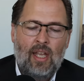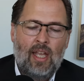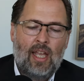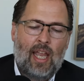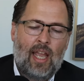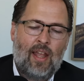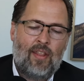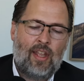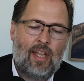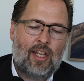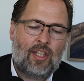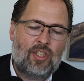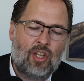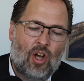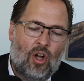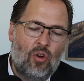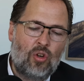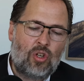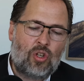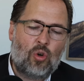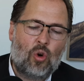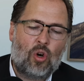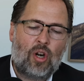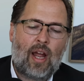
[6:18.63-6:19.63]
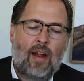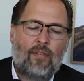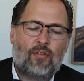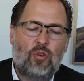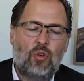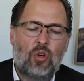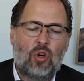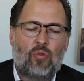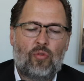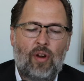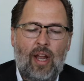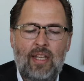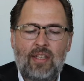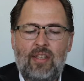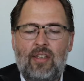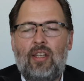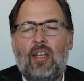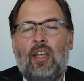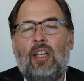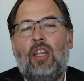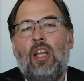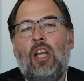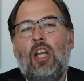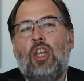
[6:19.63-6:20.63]
In the adult court, after you're
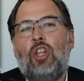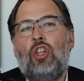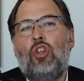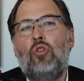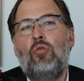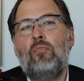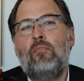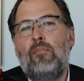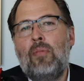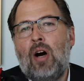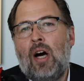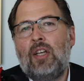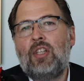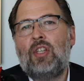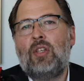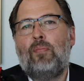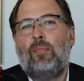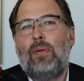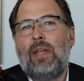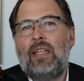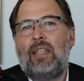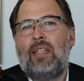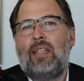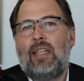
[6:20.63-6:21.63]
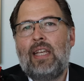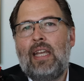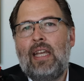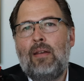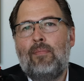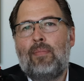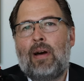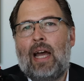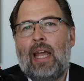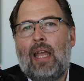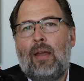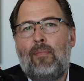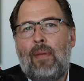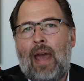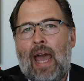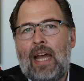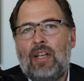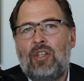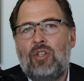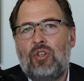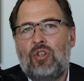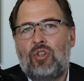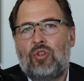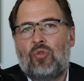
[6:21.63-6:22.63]
arrested, you must be seen by a
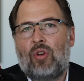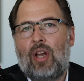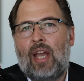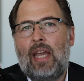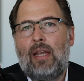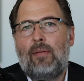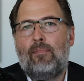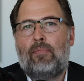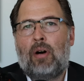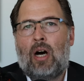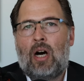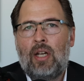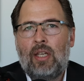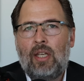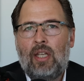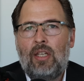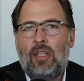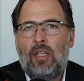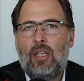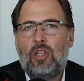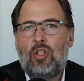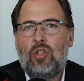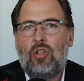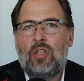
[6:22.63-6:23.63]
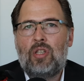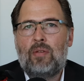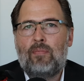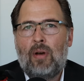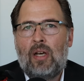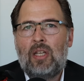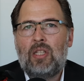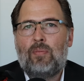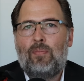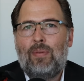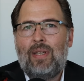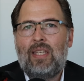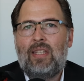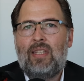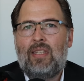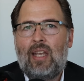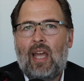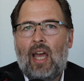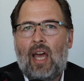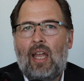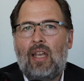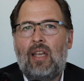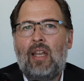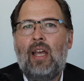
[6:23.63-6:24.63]
magistrate. Bond conditions must be
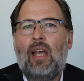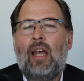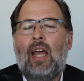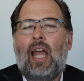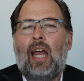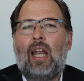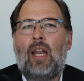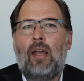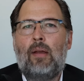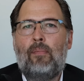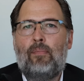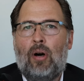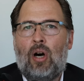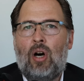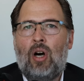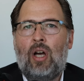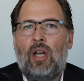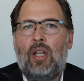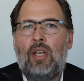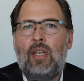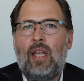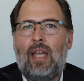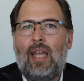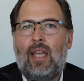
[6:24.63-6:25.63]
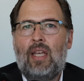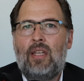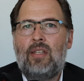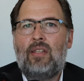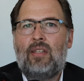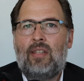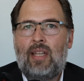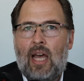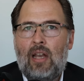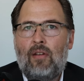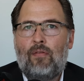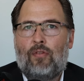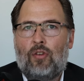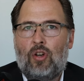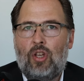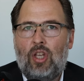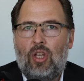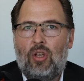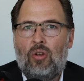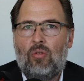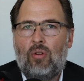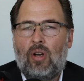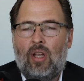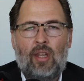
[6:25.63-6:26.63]
set, and a bond is set for
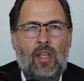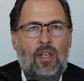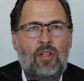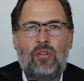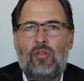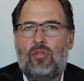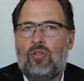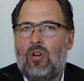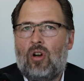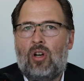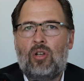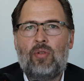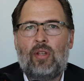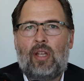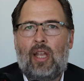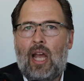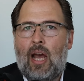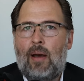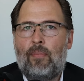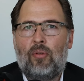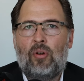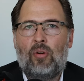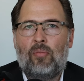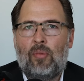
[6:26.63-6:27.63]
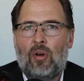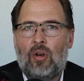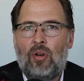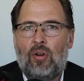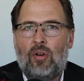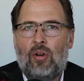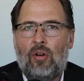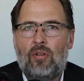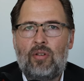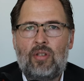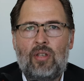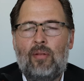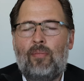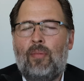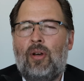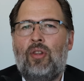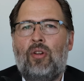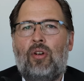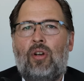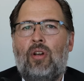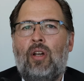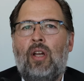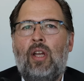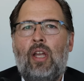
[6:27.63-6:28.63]
you, unless you're charged with capital murder or some
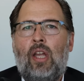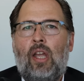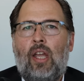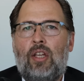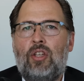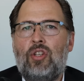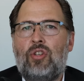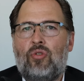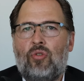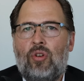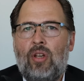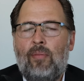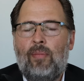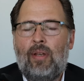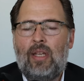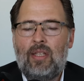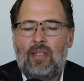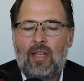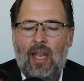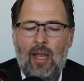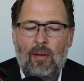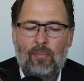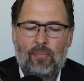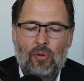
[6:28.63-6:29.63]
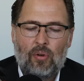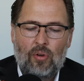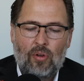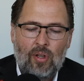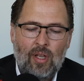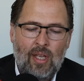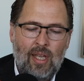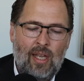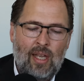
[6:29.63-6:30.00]
other extreme example.